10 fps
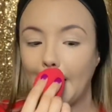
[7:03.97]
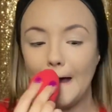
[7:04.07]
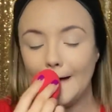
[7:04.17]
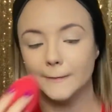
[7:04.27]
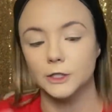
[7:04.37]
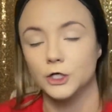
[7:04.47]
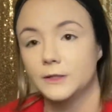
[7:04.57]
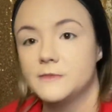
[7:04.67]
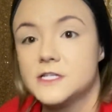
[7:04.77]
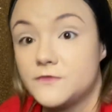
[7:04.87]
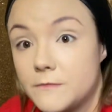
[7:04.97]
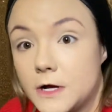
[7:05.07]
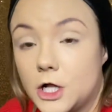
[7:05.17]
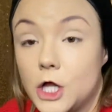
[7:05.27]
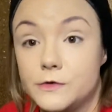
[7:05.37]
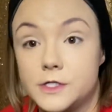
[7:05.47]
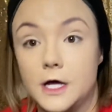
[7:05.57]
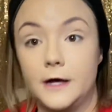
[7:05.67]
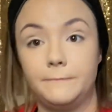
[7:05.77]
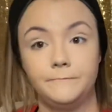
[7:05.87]
I'm gonna look at this from a
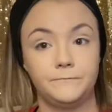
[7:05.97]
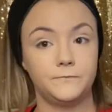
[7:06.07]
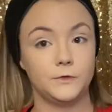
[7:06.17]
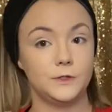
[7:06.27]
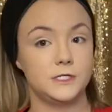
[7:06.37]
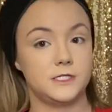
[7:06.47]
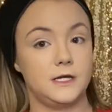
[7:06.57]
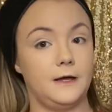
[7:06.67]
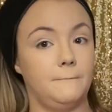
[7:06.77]
close-up. Let's see.